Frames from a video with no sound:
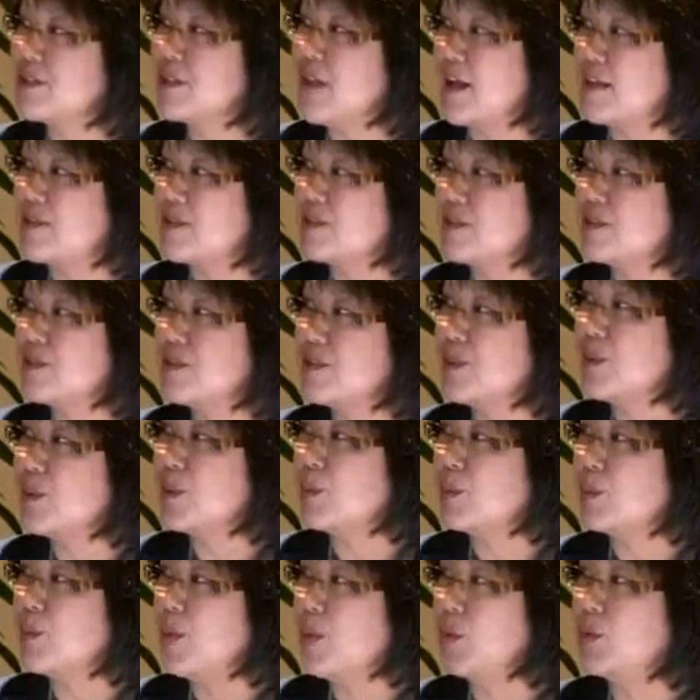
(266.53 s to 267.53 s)
That's the
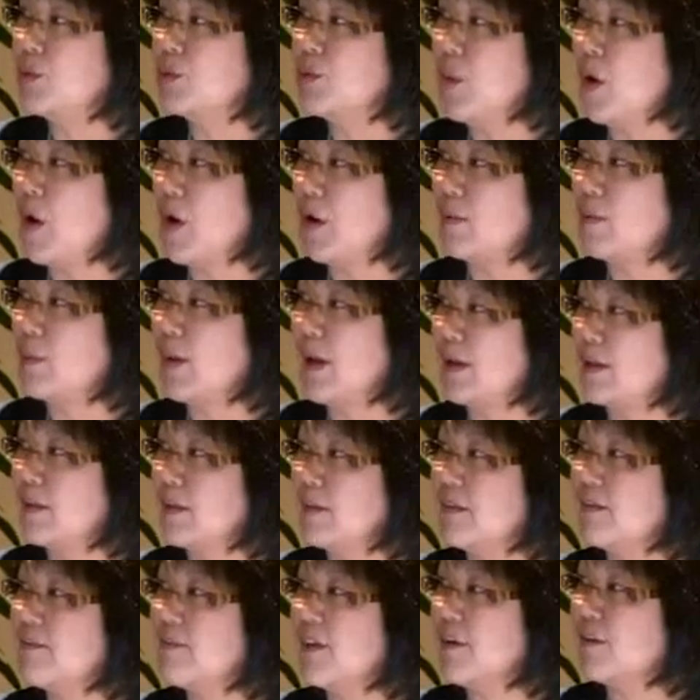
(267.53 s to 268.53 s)
bold part right
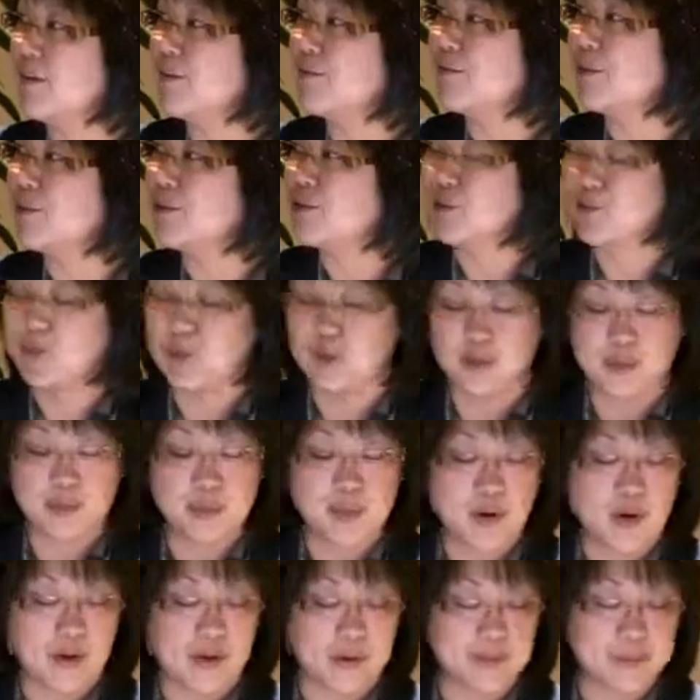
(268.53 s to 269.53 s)
there, the very first bold
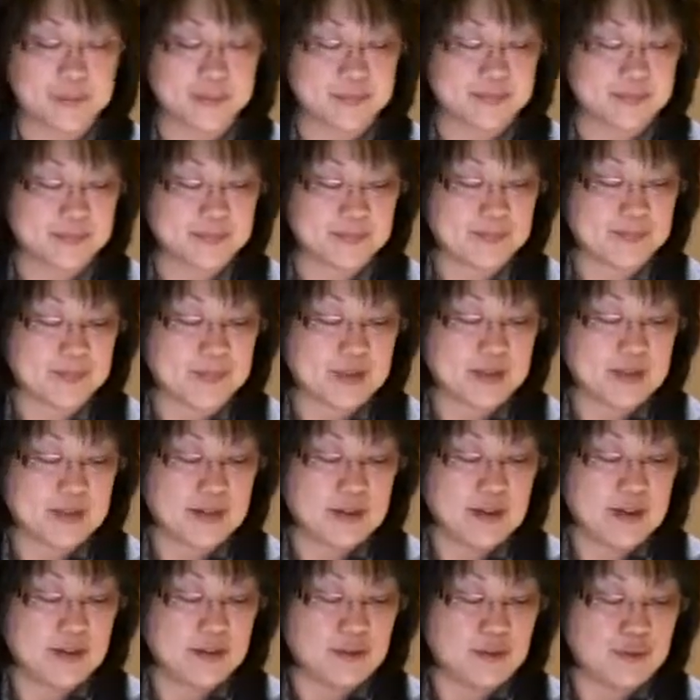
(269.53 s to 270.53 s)
part.
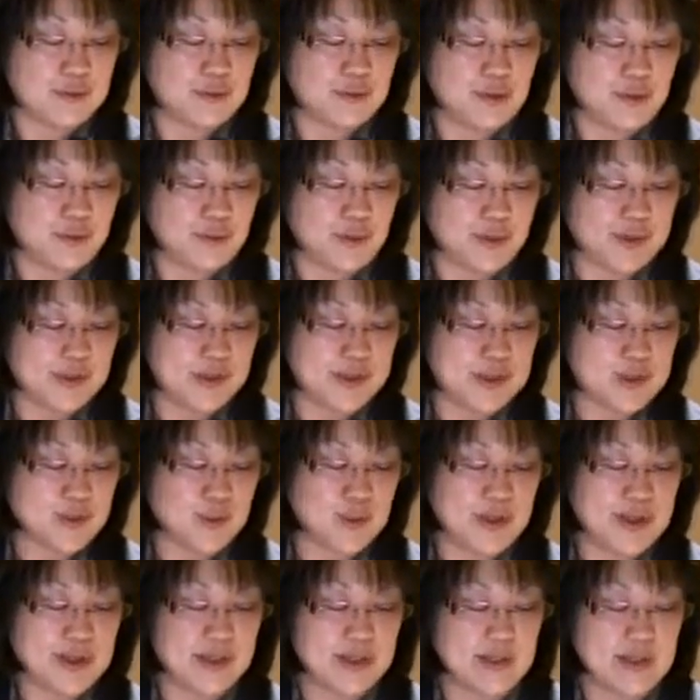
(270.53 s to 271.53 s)
For this
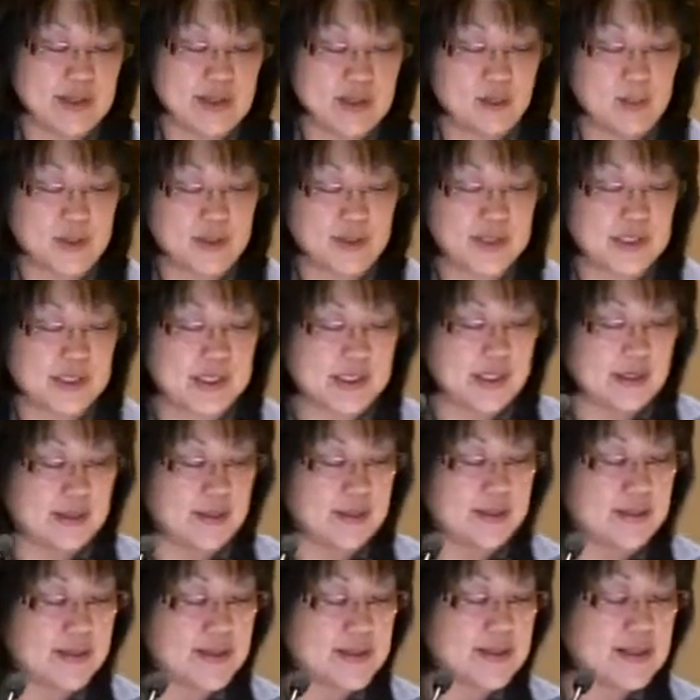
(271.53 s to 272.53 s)
one in
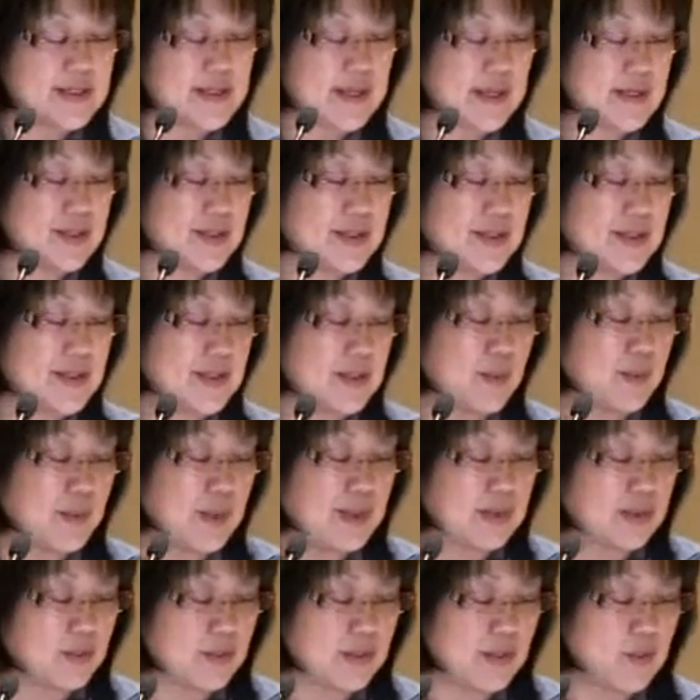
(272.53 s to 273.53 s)
particular, it says to
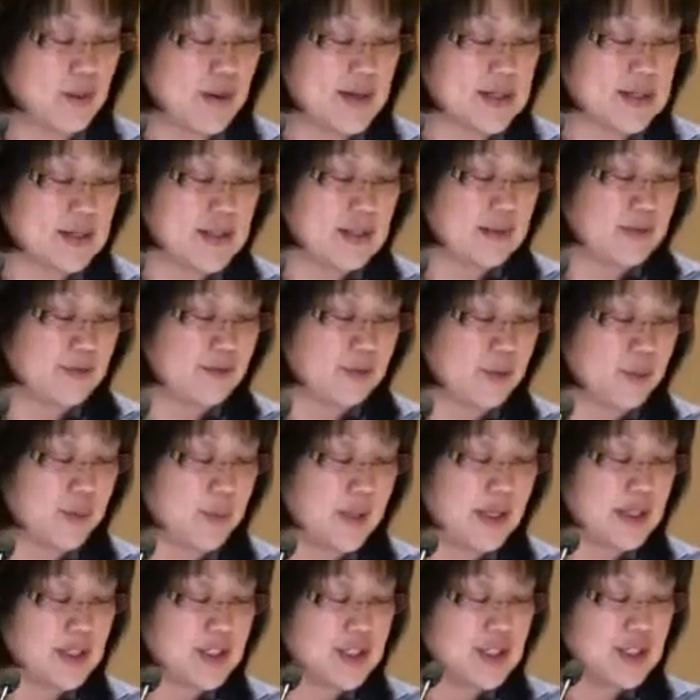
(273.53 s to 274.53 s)
submit the requested
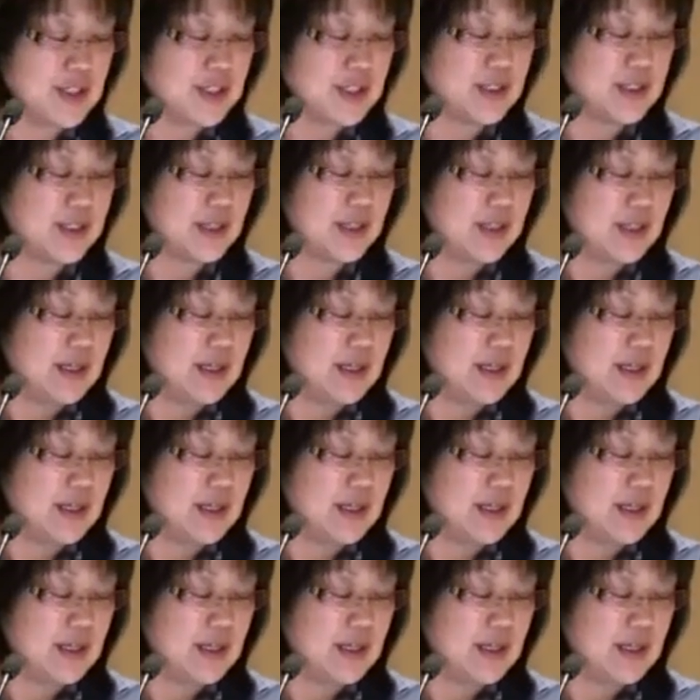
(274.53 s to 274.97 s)
information